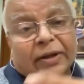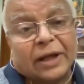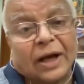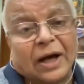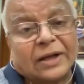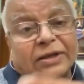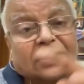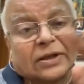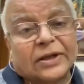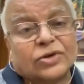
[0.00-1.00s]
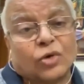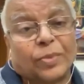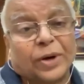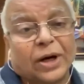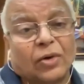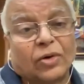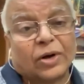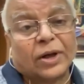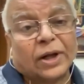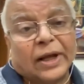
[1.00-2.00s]
the arch is opened
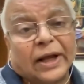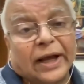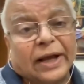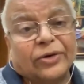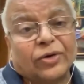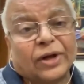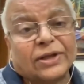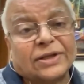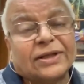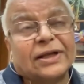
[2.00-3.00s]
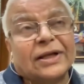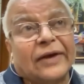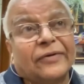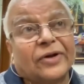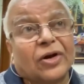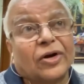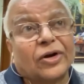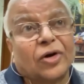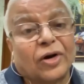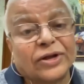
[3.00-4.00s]
out and you can see the left
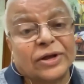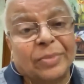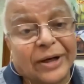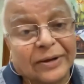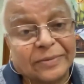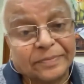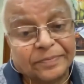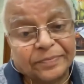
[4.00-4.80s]
carotid origin better.